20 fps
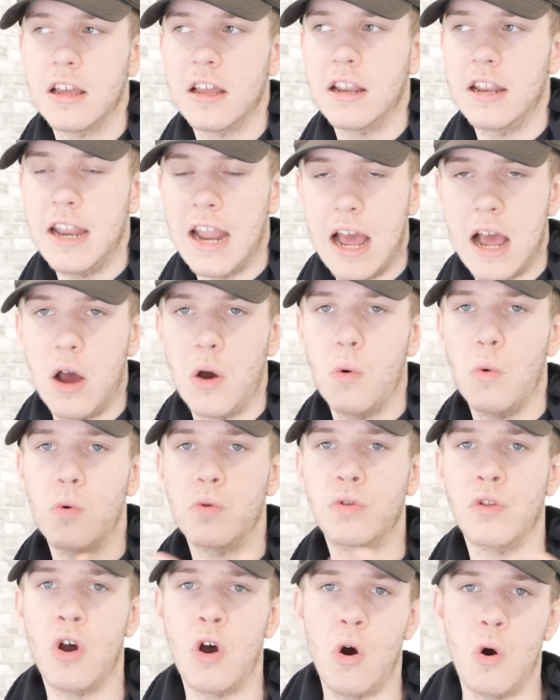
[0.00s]
Now,
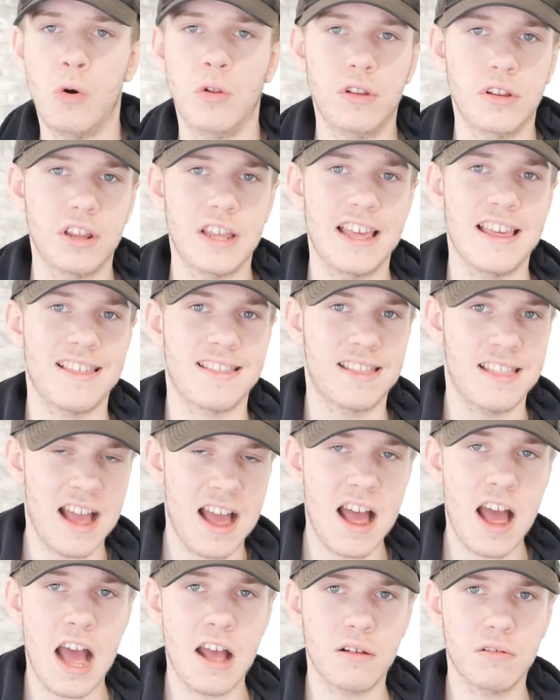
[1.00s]
not only is
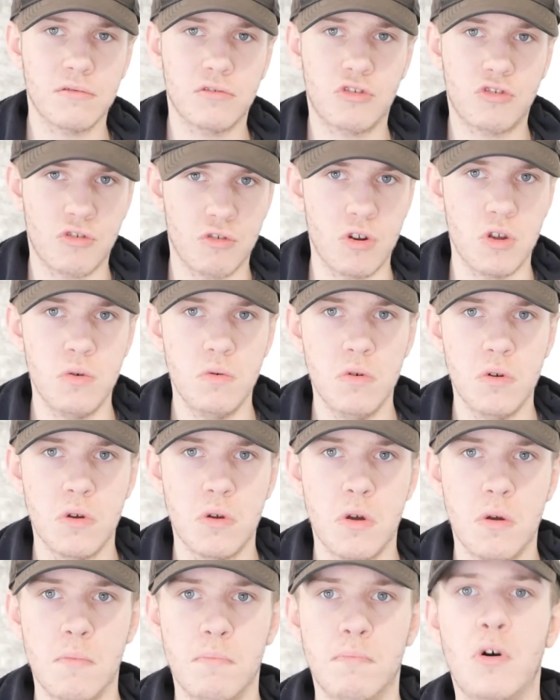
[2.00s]
that true,
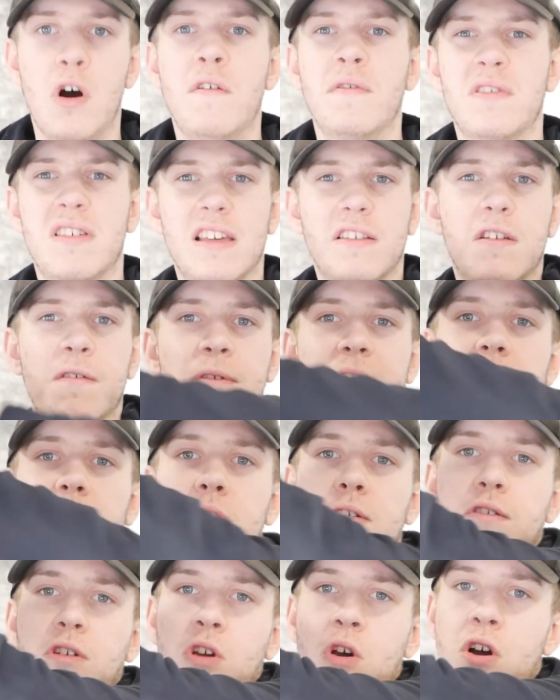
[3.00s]
but obviously if the
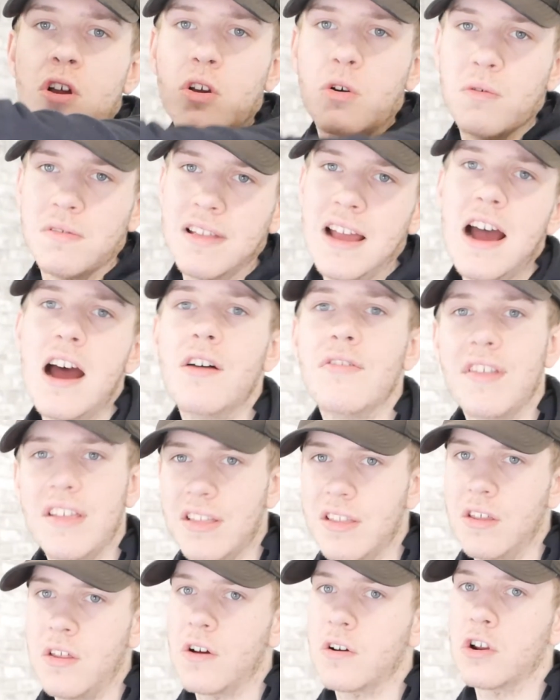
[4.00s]
value of the coin goes down,
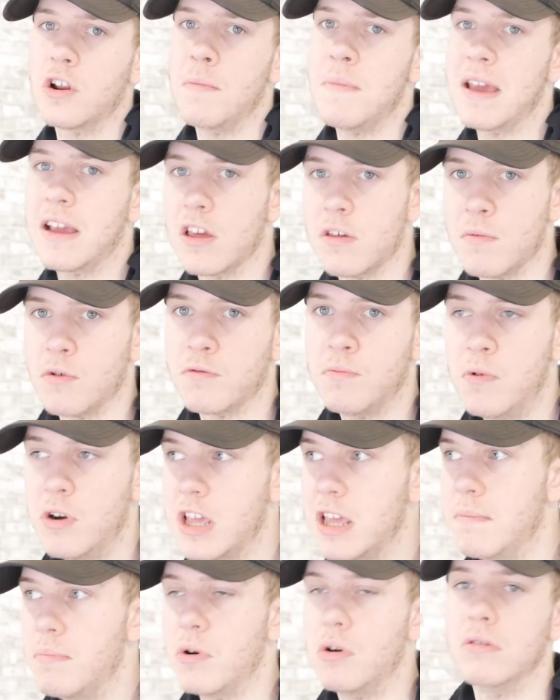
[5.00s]
then they're not going to make as much
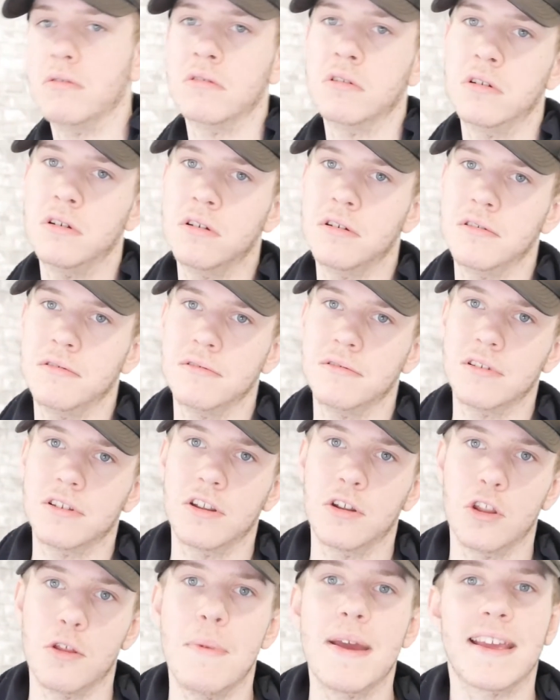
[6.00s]
money, but
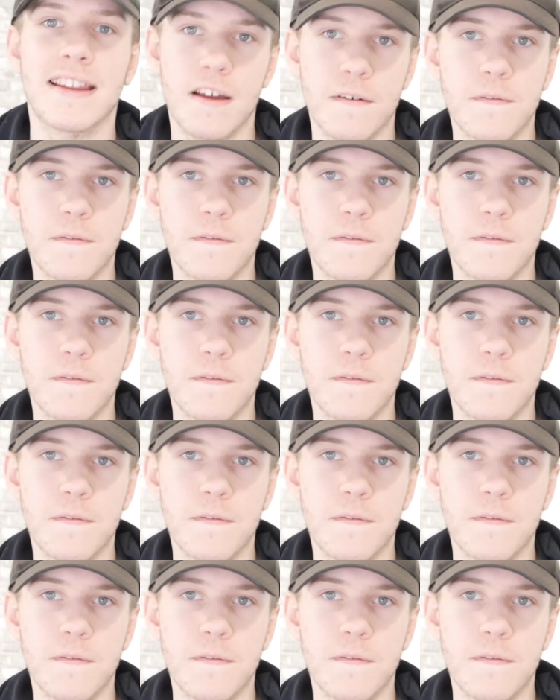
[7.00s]
they're making that